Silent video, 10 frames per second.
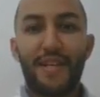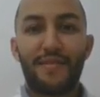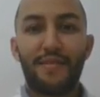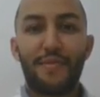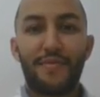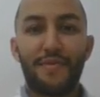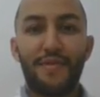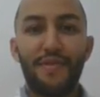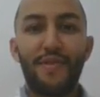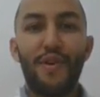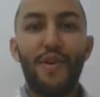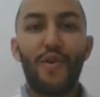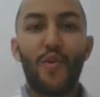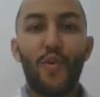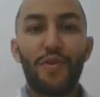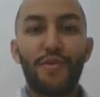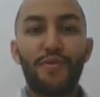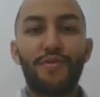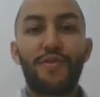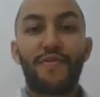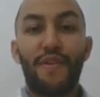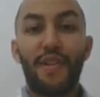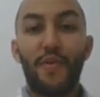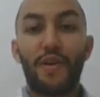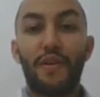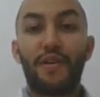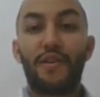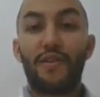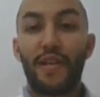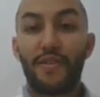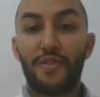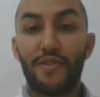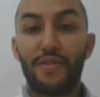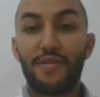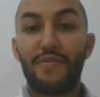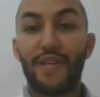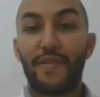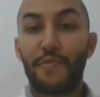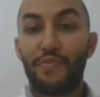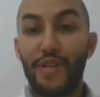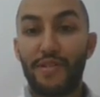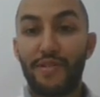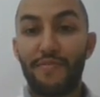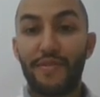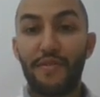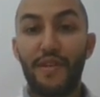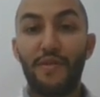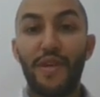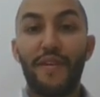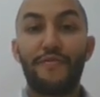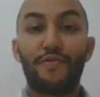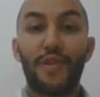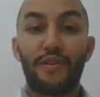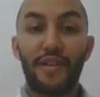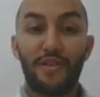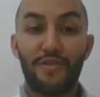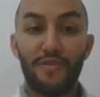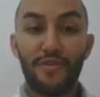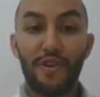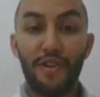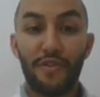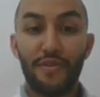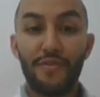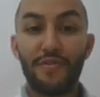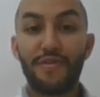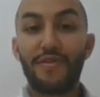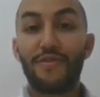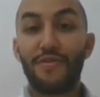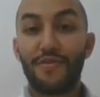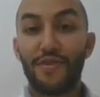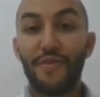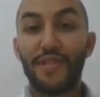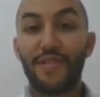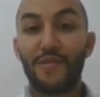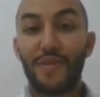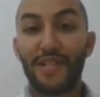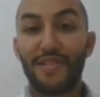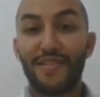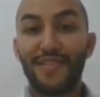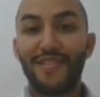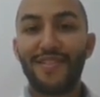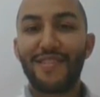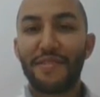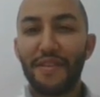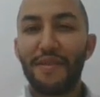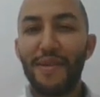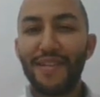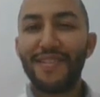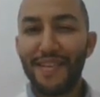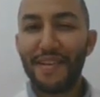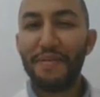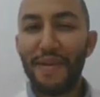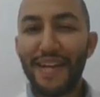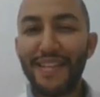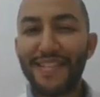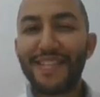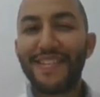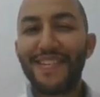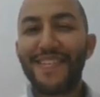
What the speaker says: Task number 4. What do the following connectors express? So here we have 3 connectors, although, though, and despite. So come on, think about it.